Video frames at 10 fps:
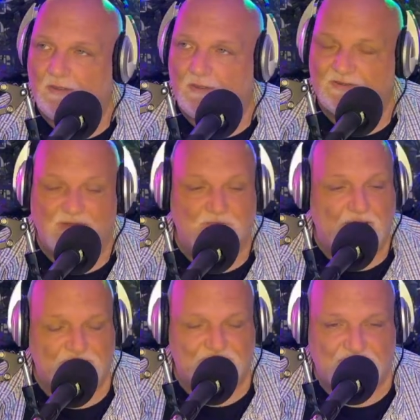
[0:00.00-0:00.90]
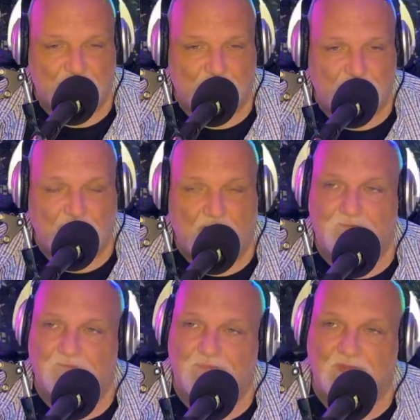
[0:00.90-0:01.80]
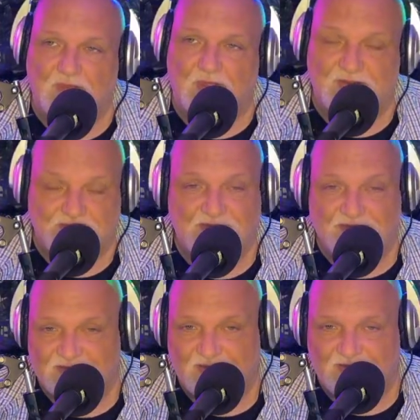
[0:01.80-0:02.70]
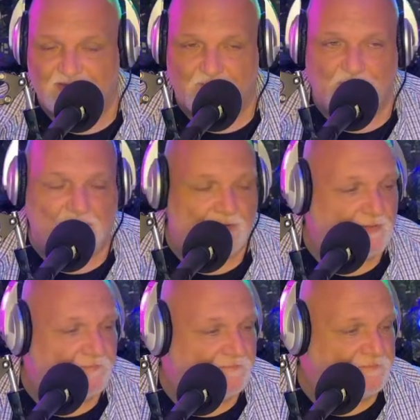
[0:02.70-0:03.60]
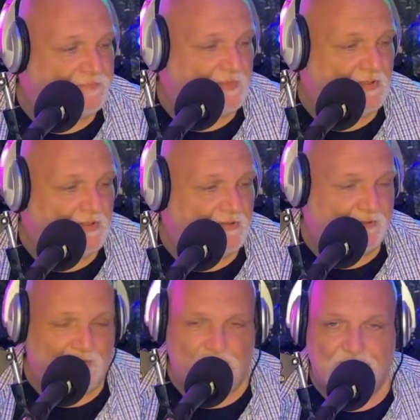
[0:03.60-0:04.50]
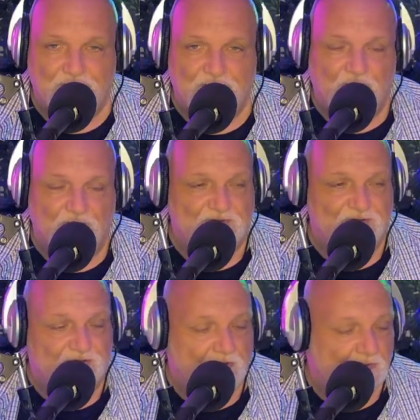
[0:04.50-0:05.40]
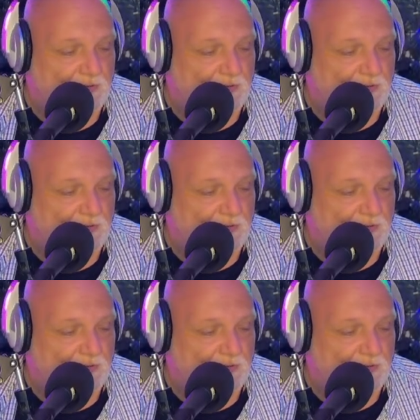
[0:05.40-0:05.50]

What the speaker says: St. Patrick's Day weekend to see the same band. Doing 2 tours this year.